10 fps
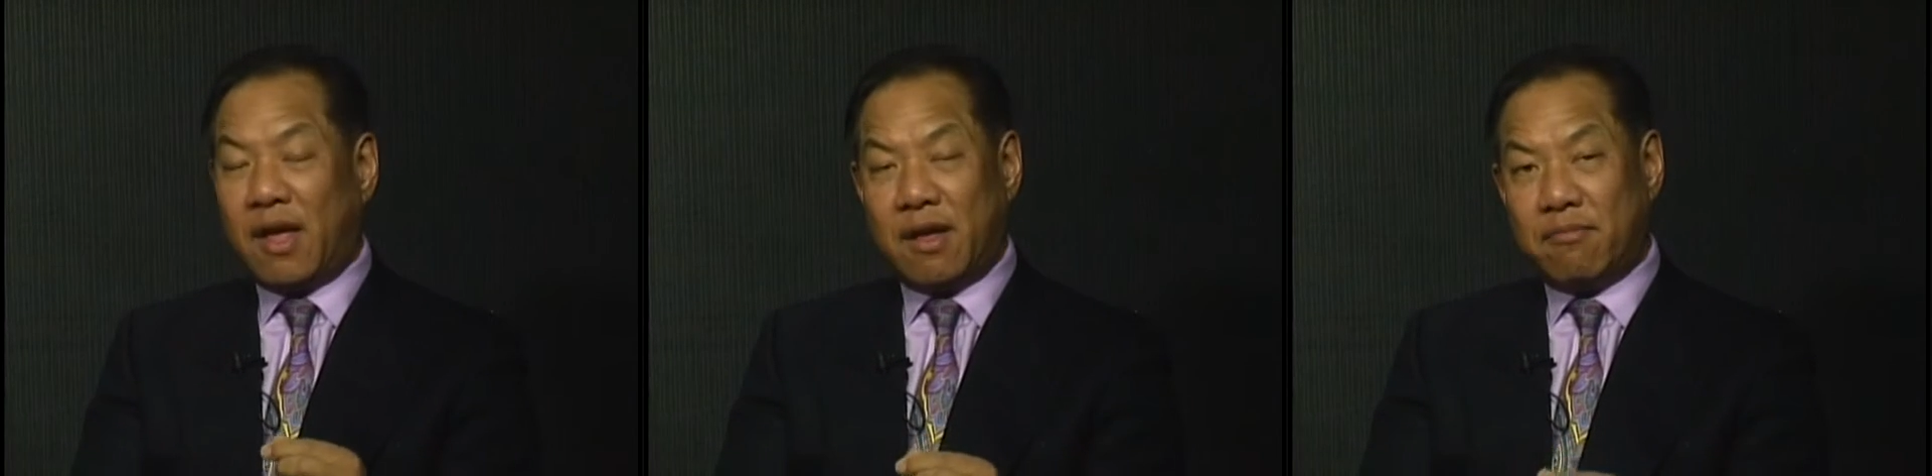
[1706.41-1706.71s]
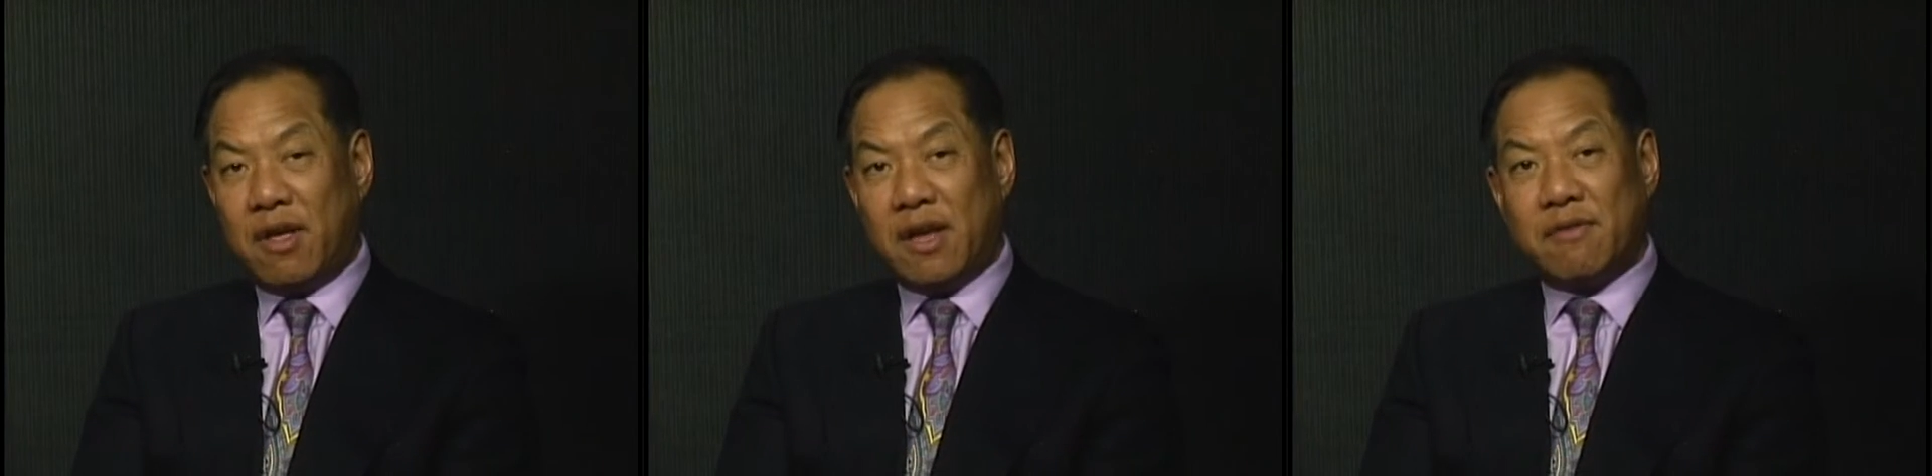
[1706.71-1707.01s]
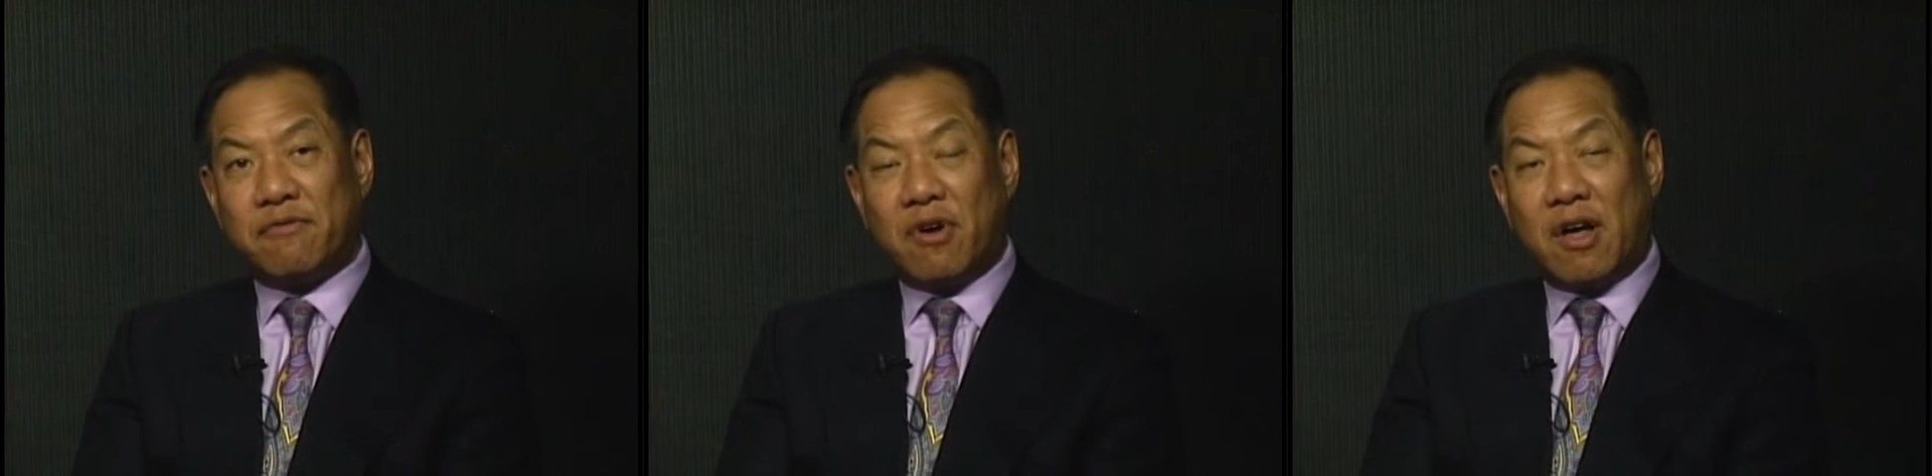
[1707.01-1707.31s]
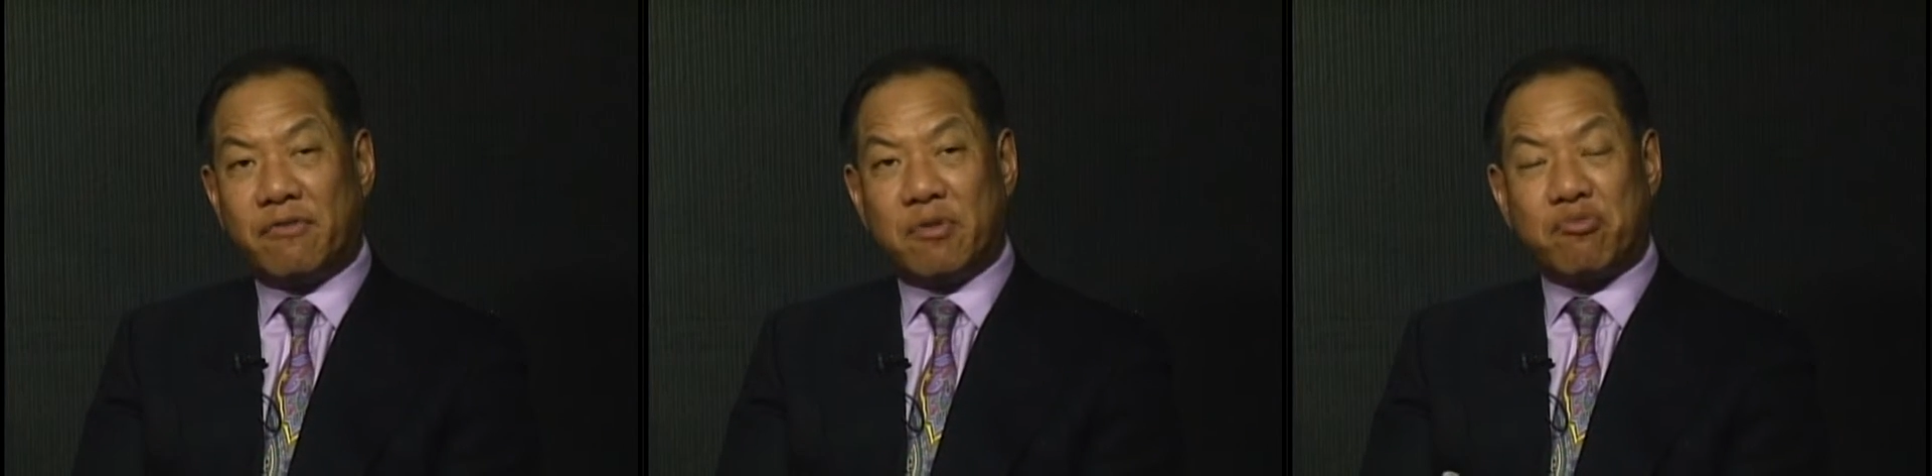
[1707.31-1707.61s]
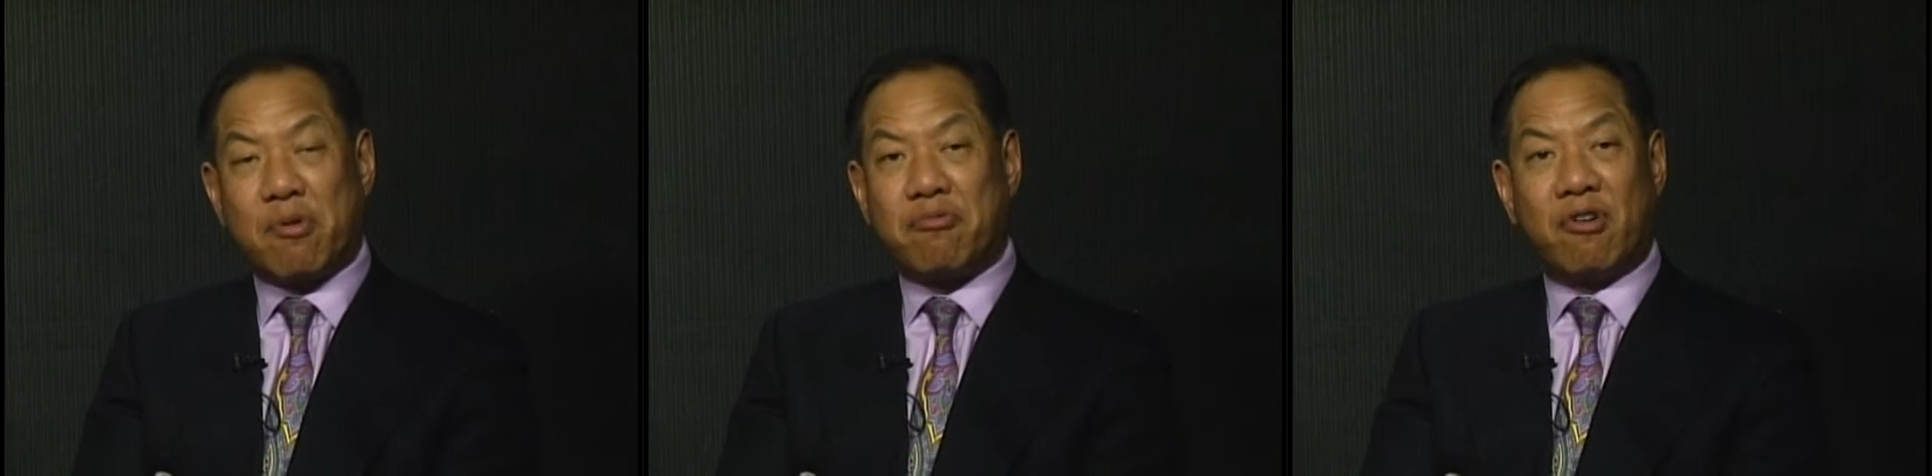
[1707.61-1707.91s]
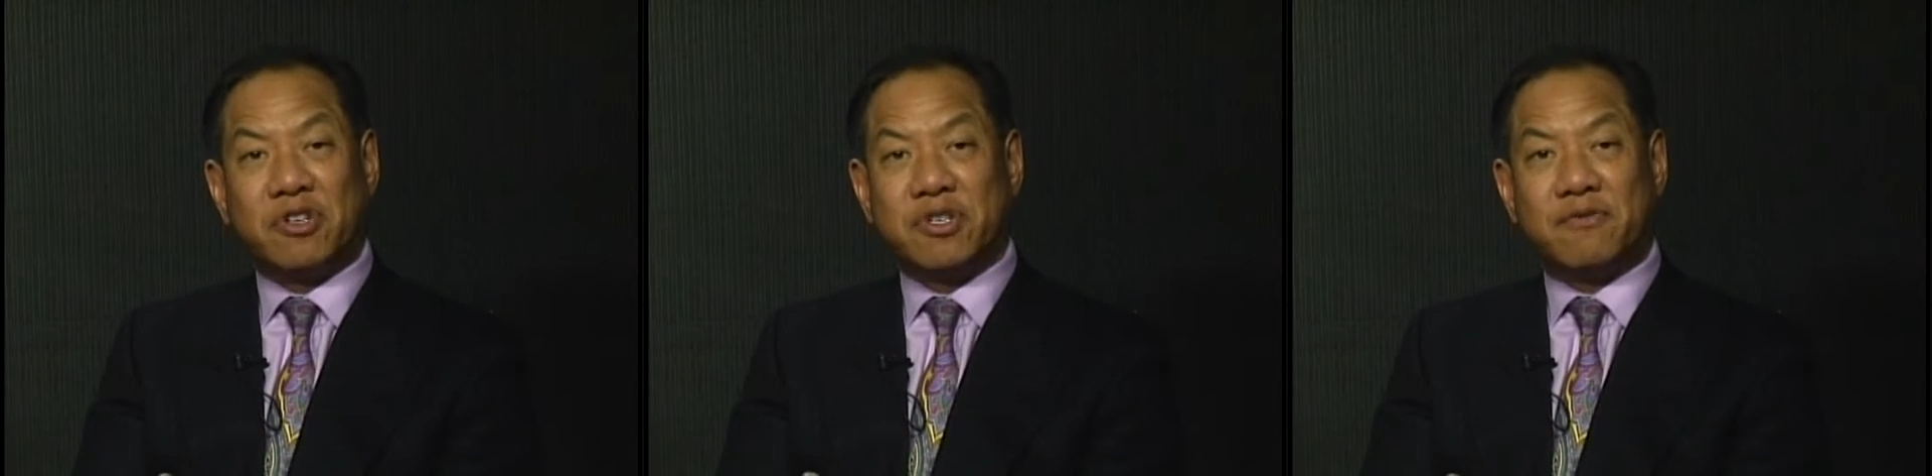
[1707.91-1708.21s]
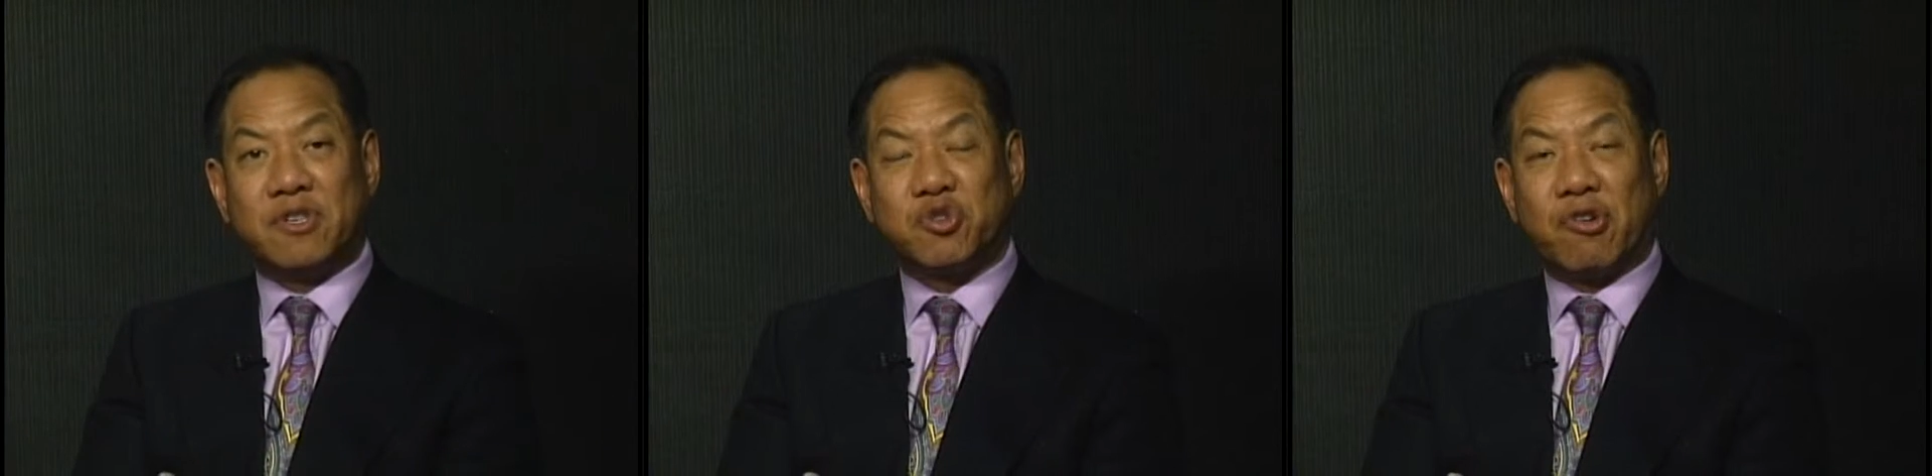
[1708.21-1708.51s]
It may involve the preparation
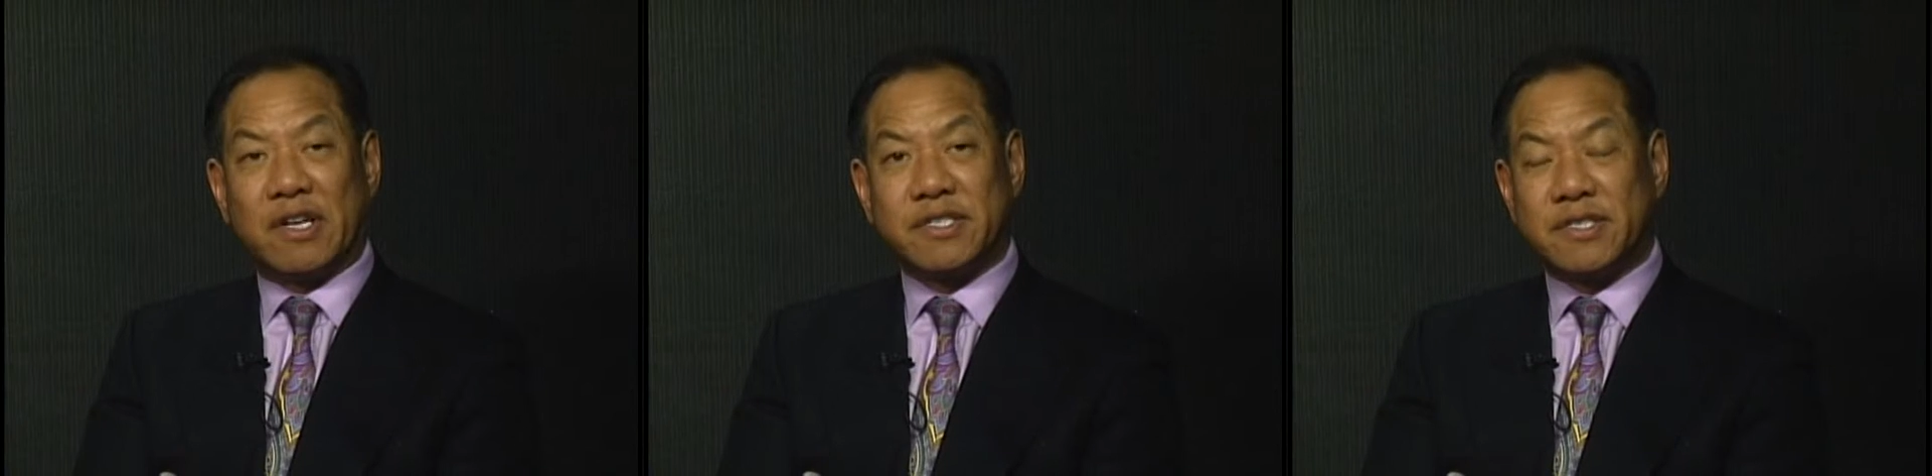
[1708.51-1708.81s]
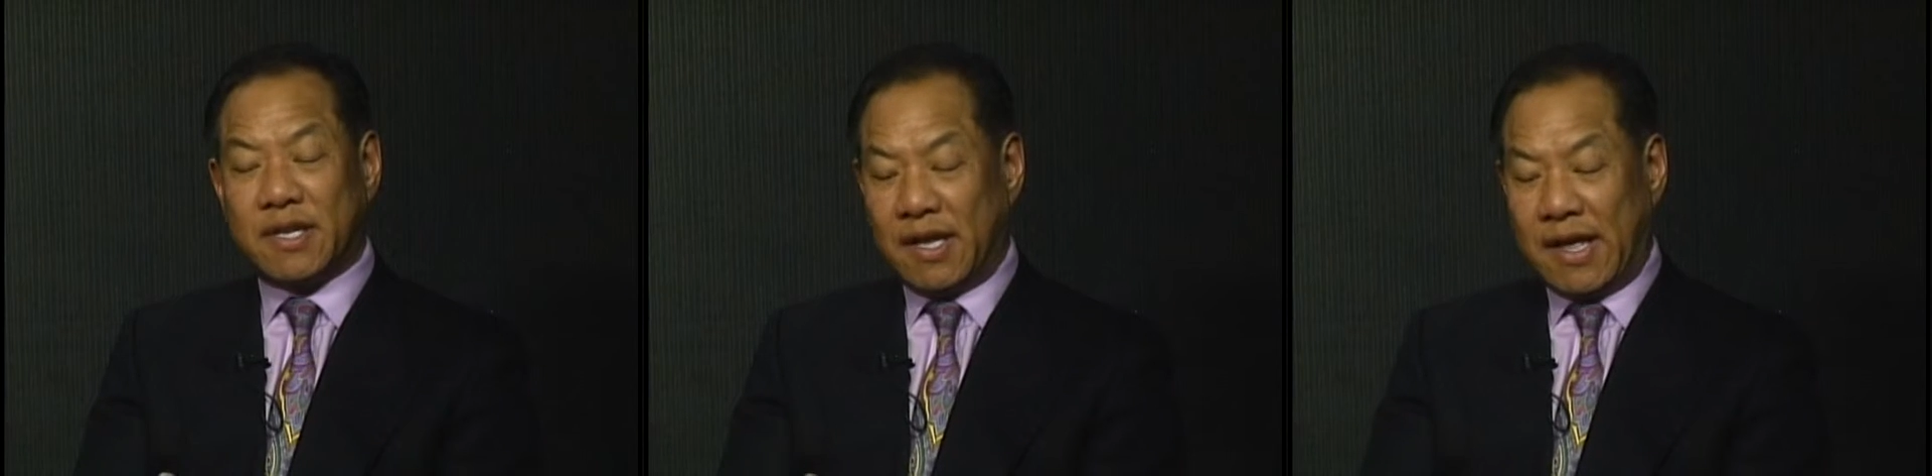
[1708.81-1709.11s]
of a trust.